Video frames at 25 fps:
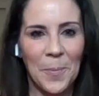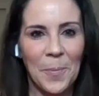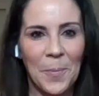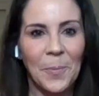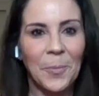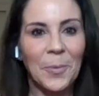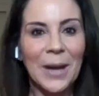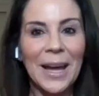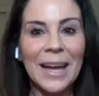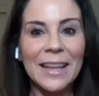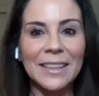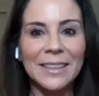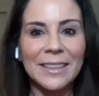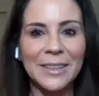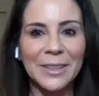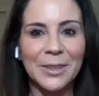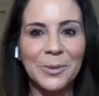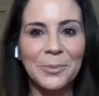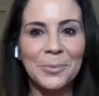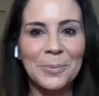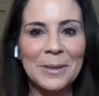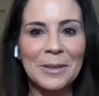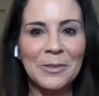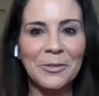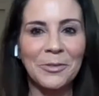We had a little
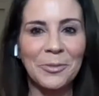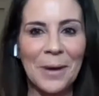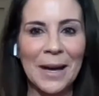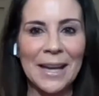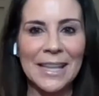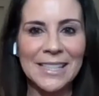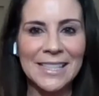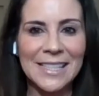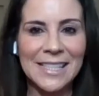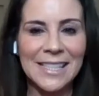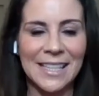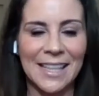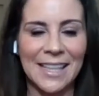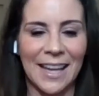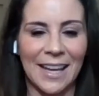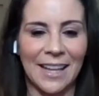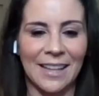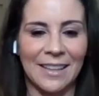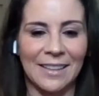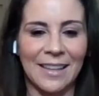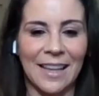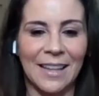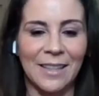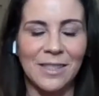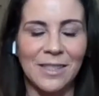bit of rain today,
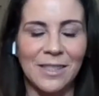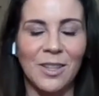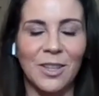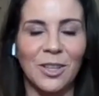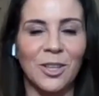and I